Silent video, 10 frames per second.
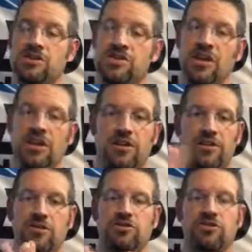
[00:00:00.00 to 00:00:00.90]
Stay
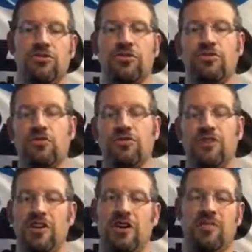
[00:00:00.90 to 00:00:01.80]
2, 3, 4
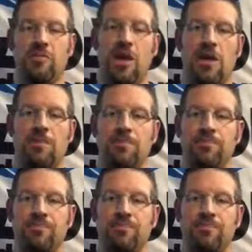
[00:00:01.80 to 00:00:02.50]
feet off the bottom,